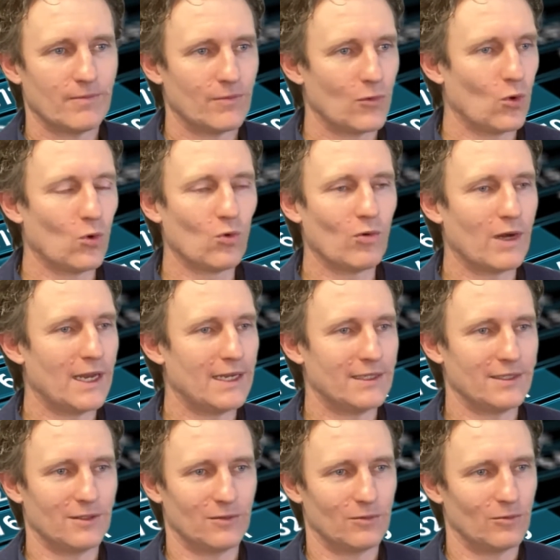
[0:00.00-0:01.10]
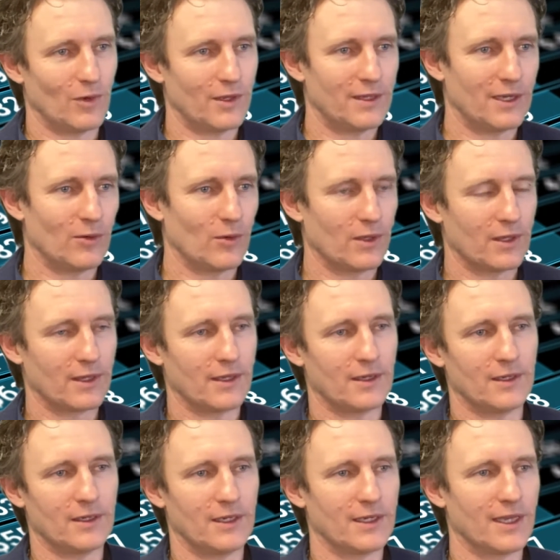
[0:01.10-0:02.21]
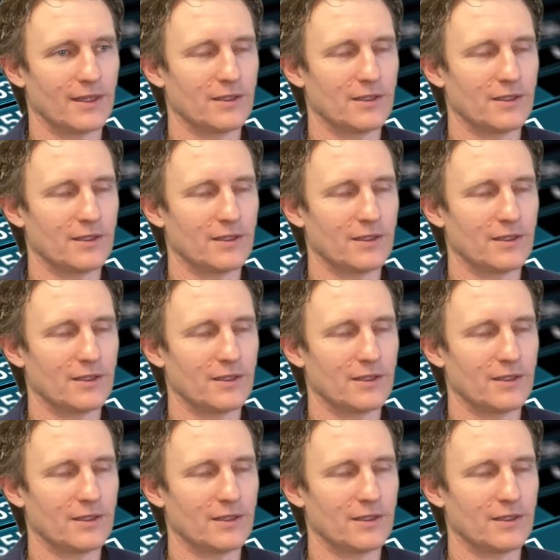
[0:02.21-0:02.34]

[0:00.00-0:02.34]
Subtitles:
all related, one thing with another.